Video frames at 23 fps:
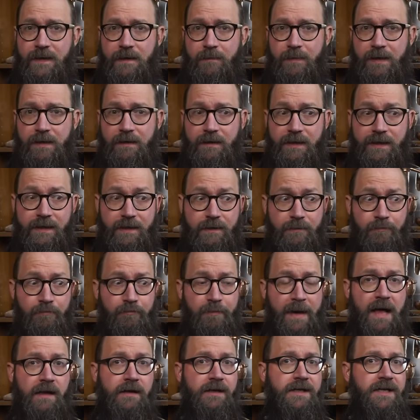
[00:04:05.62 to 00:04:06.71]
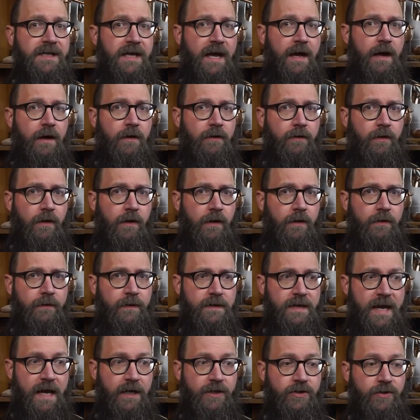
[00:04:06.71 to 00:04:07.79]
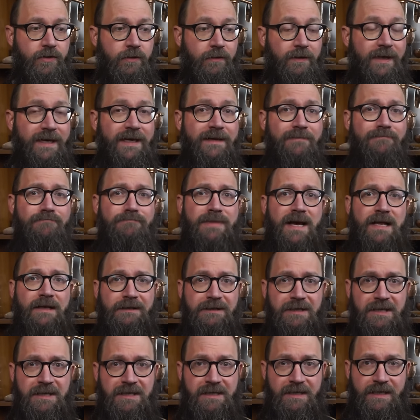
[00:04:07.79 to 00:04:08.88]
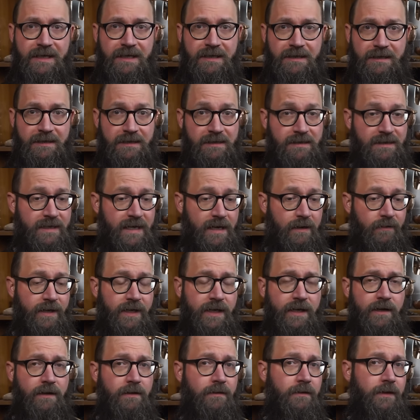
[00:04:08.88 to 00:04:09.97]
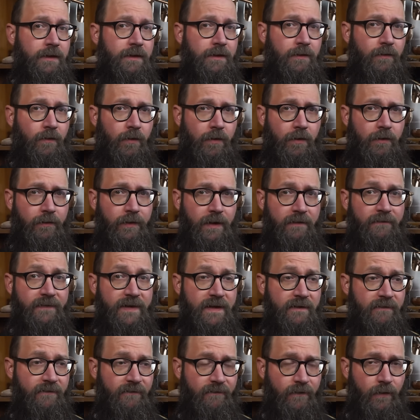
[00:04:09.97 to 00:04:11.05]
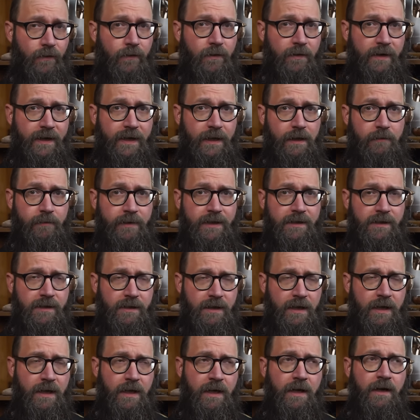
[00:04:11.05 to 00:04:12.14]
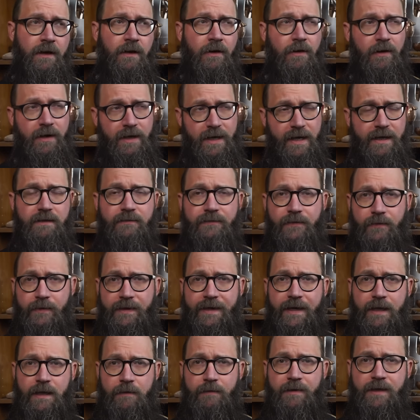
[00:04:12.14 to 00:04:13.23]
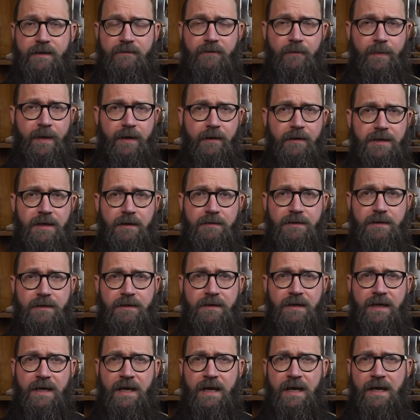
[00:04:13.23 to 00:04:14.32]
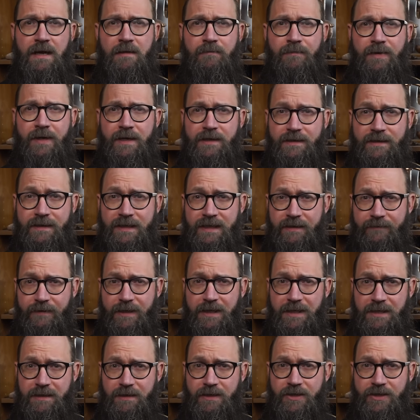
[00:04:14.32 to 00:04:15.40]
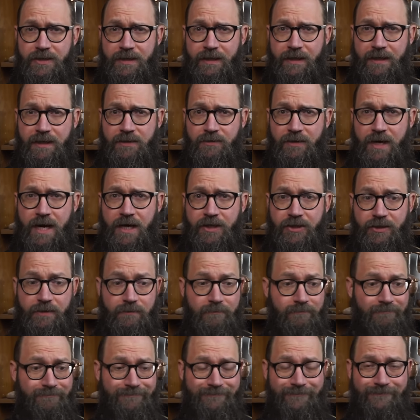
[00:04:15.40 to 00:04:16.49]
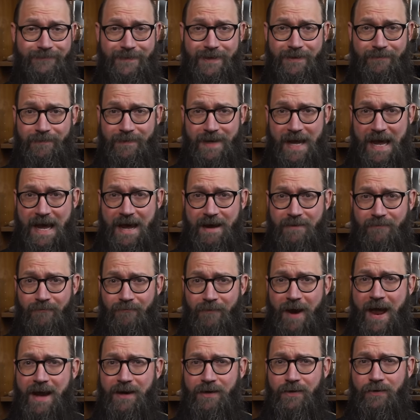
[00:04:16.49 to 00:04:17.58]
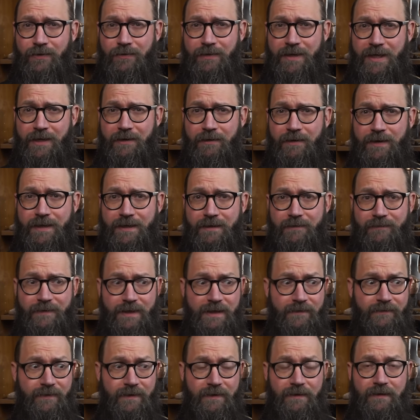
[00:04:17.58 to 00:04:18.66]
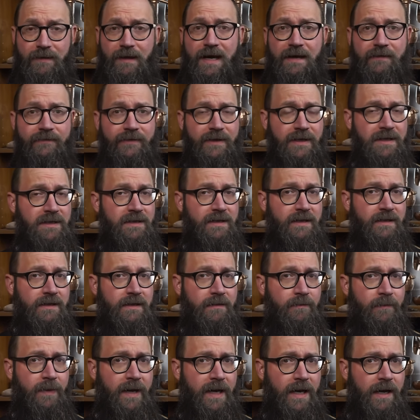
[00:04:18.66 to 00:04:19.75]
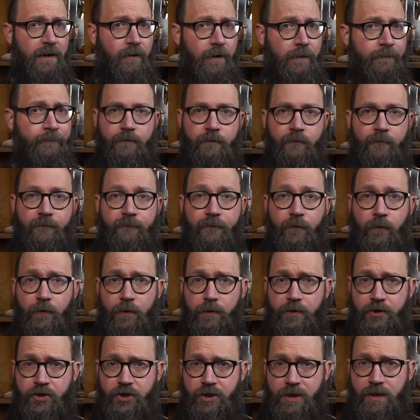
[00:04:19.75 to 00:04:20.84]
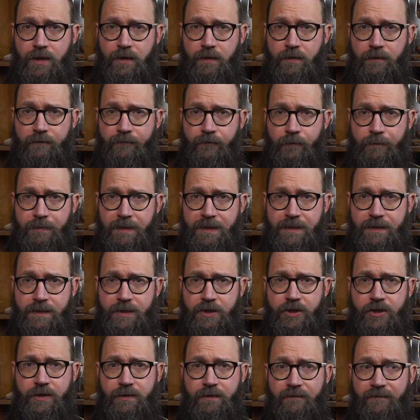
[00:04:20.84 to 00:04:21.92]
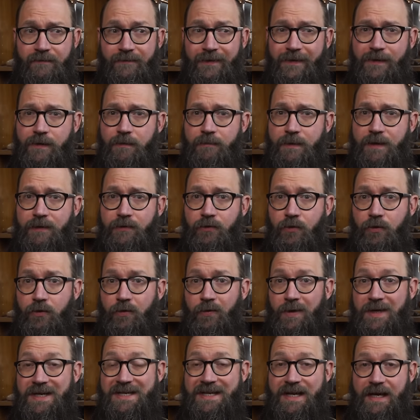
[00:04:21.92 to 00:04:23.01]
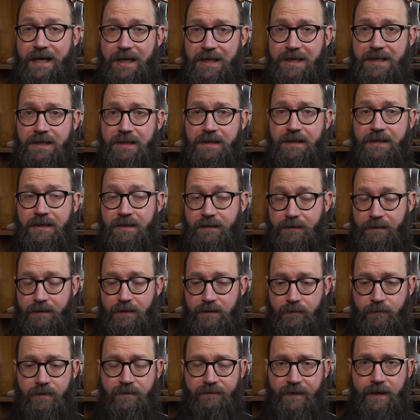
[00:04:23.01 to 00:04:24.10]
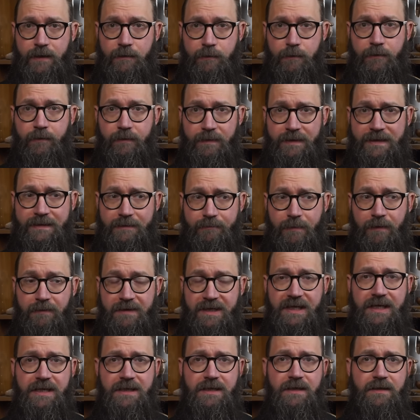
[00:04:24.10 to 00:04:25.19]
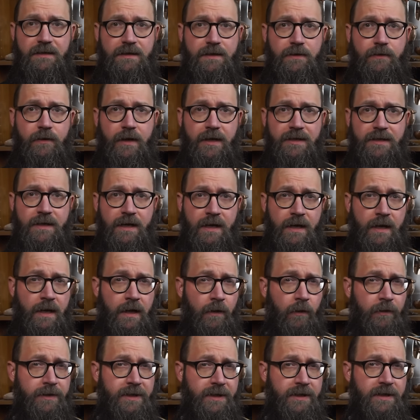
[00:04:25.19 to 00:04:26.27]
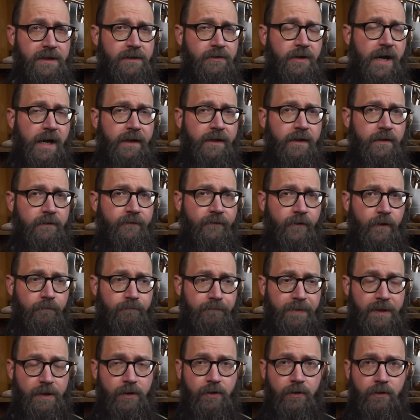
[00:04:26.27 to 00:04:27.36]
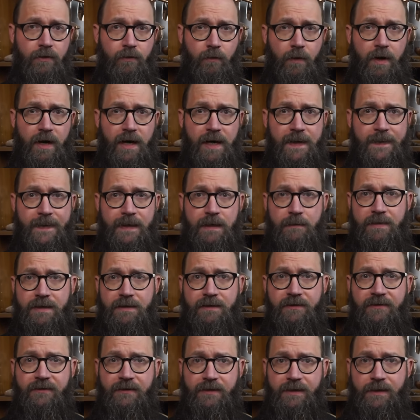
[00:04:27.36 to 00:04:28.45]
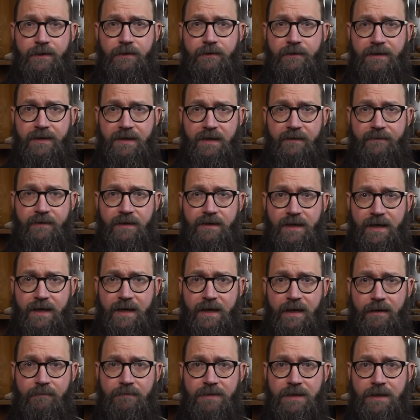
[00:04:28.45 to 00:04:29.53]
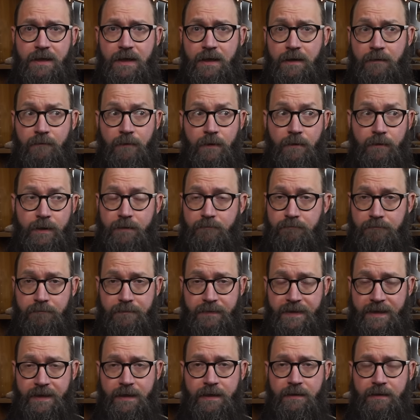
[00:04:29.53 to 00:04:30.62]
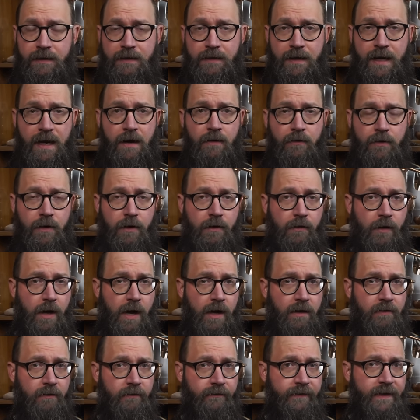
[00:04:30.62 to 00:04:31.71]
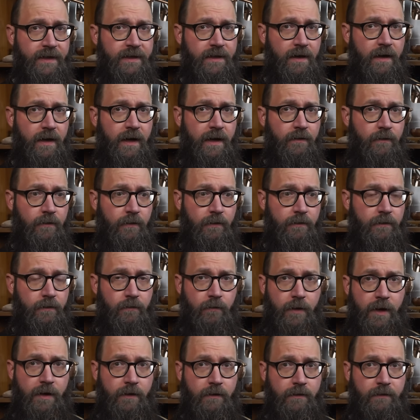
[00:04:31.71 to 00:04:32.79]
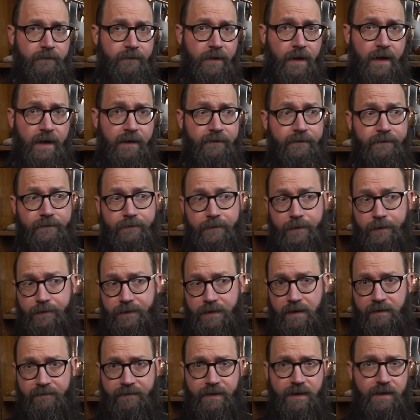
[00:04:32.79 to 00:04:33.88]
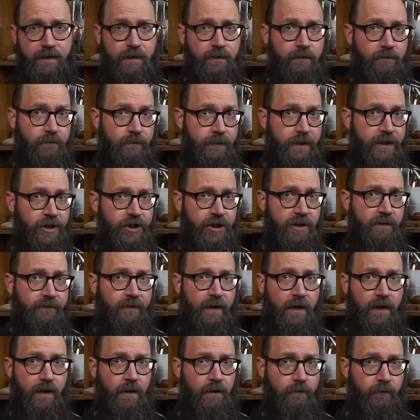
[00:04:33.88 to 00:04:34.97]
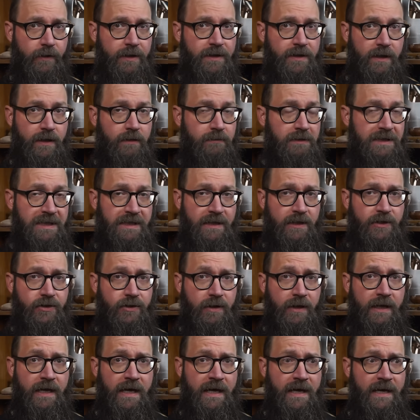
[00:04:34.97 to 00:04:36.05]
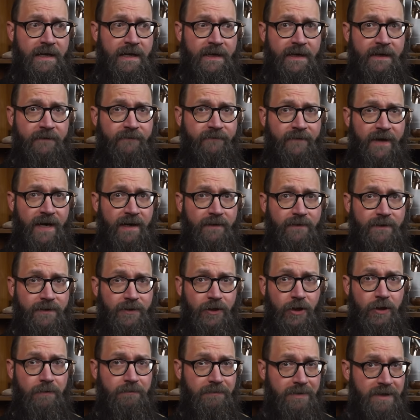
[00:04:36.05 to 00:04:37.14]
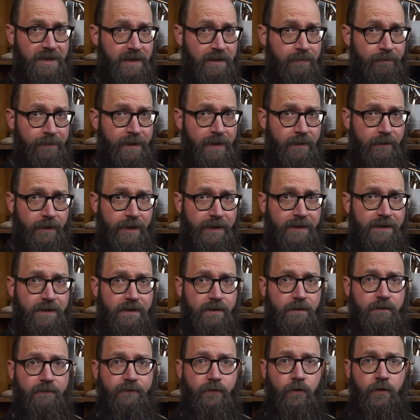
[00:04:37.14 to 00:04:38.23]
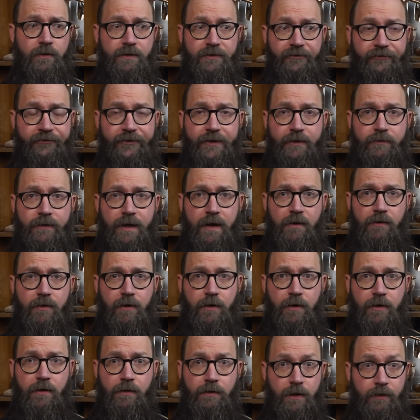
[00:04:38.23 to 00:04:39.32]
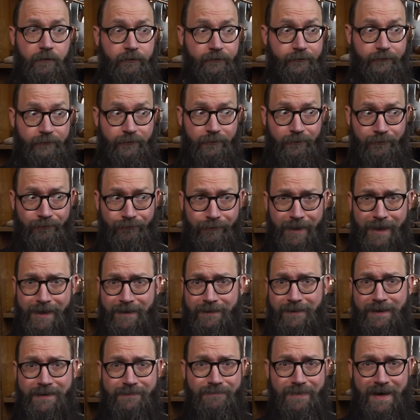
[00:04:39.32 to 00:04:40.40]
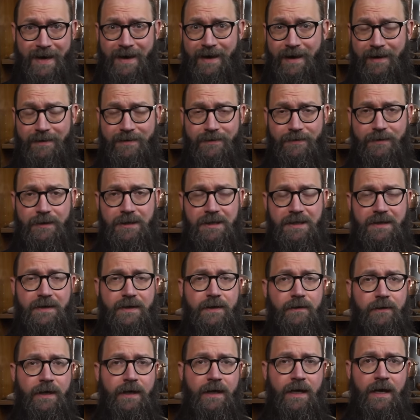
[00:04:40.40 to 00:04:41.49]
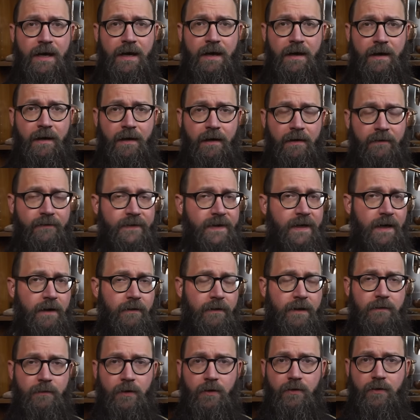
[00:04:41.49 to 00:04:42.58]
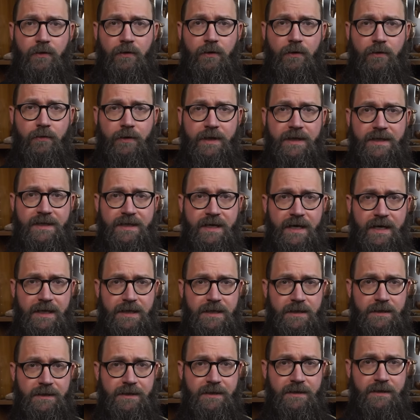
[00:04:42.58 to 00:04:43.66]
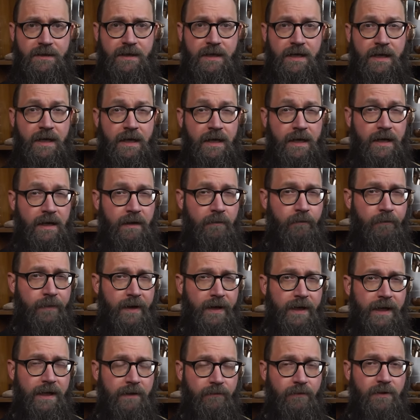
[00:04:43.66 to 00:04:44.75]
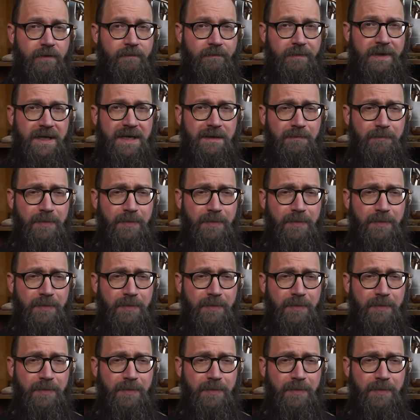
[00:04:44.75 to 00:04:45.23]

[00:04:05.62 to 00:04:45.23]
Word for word: the ability to balance out all the natural imbalances that exist down here in the world of the four elements, or kind of three elements for Paracelsus, but giving such an extraction, it had radical, curative, and even life extended power. For John of Rupescissa, the fundamental quintessence, at least the one available eh, most easiest to us, was extracted from pure wine that had been distilled seven times, what we then and now call aqua vitae, or the water of life, eau de vie, ishkiva, whiskey, etc. In fact, the term spirits for distilled alcohol goes directly back to this theory of the alchemical quintessence. But it would be